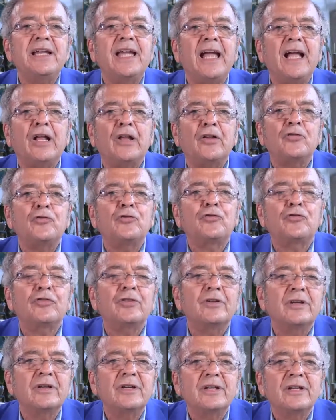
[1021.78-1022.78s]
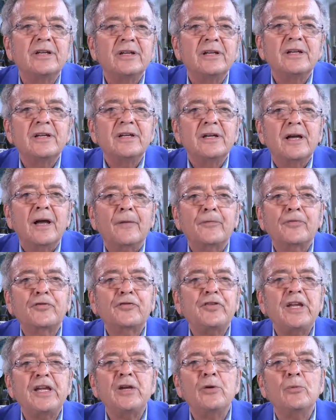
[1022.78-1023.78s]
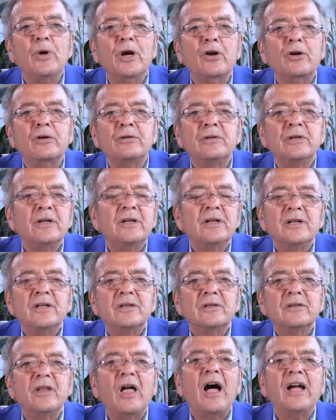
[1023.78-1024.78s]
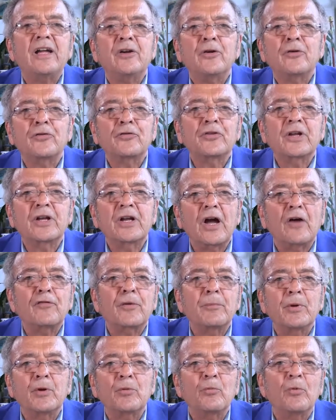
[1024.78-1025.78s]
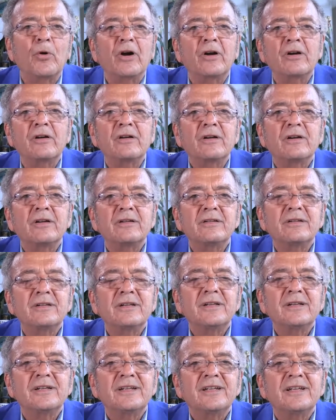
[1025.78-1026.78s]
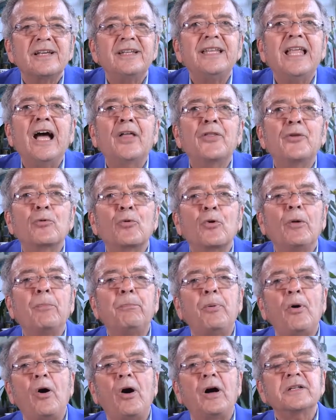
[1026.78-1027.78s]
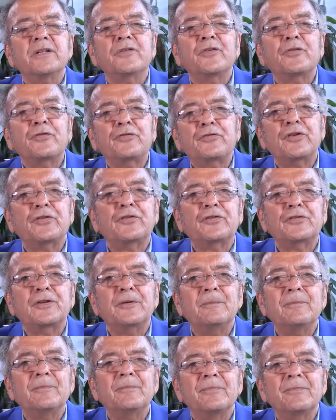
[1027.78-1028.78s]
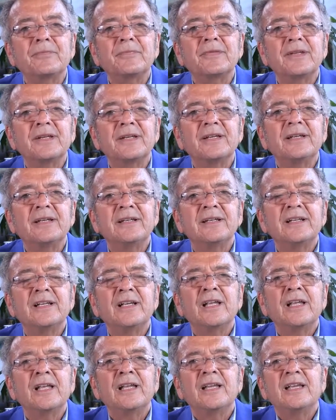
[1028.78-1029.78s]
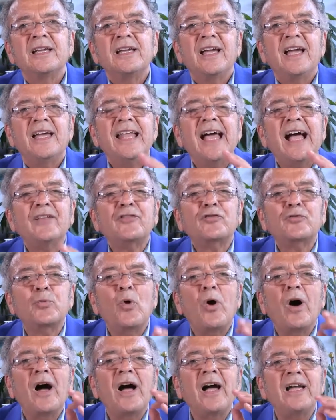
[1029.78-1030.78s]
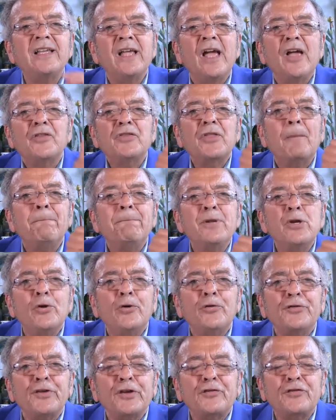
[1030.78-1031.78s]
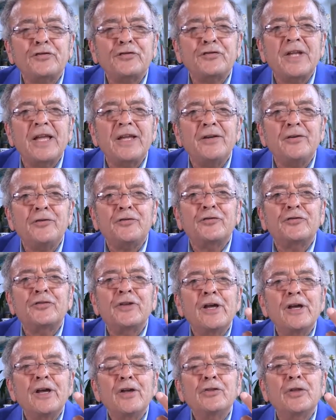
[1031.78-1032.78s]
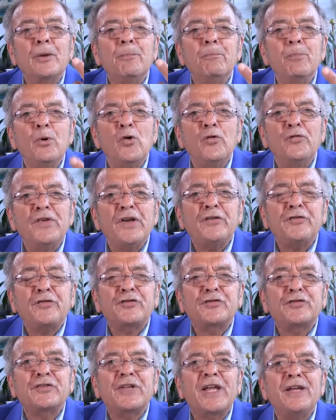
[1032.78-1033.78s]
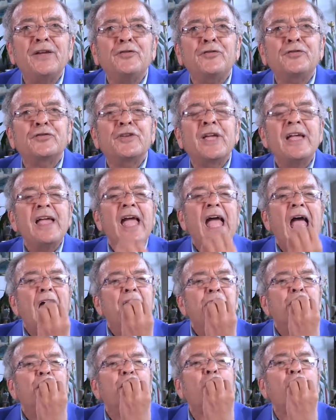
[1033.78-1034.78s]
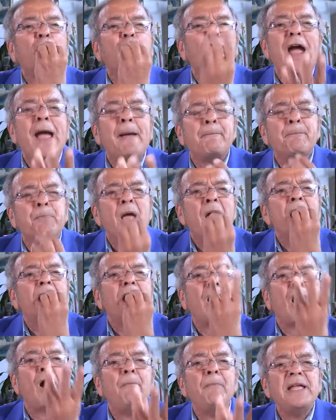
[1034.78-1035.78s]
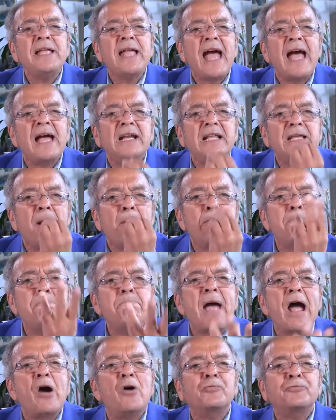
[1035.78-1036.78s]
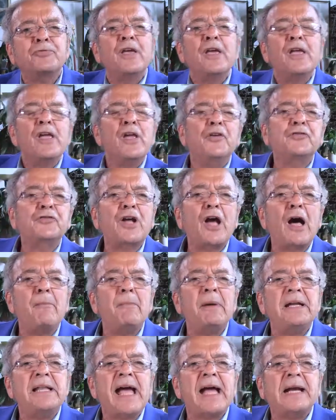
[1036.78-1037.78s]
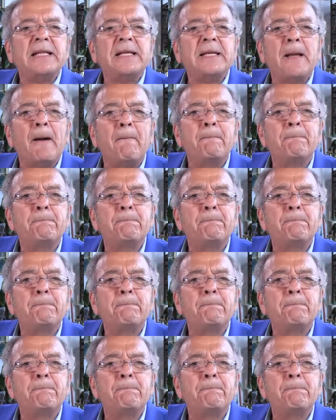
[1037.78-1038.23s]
edge of seeing what liars the government were. Now they're all part of the system. And that's why the music stinks, the movie stinks, and the crap coming out of your mouth is coming out of your